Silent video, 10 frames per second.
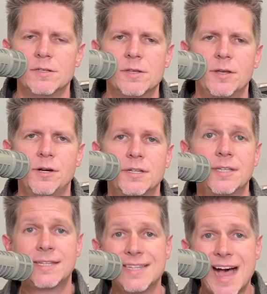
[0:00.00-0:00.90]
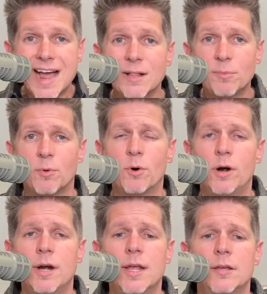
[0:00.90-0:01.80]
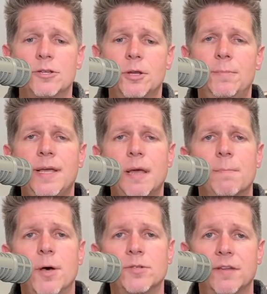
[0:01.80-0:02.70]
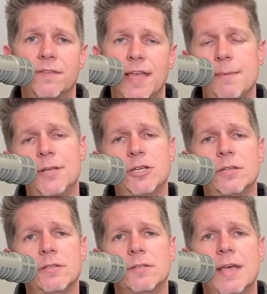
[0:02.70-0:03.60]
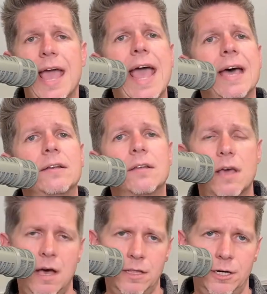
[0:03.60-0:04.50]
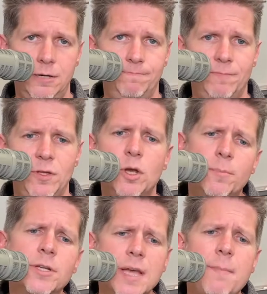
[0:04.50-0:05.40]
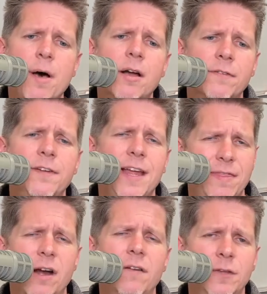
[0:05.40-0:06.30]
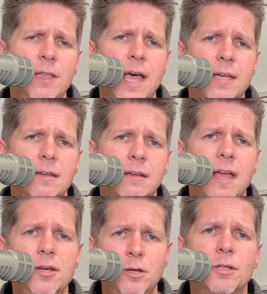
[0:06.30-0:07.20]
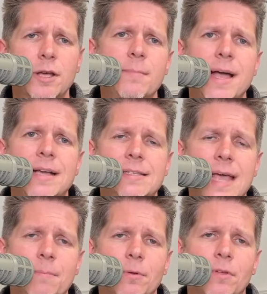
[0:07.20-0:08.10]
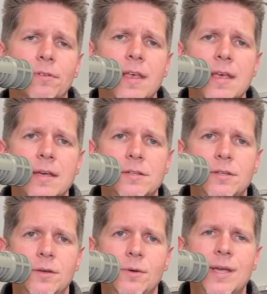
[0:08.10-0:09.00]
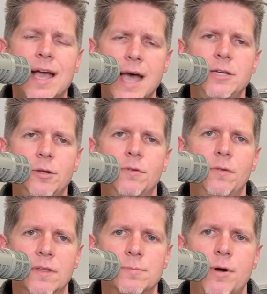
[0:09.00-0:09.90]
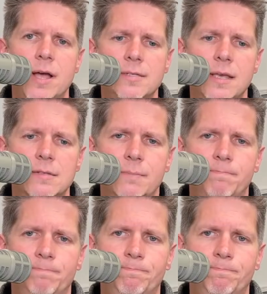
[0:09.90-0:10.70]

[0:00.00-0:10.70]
So your style board should be composed of images and color. You can put typography in there if you like, and you can look at my examples to guide you through this process.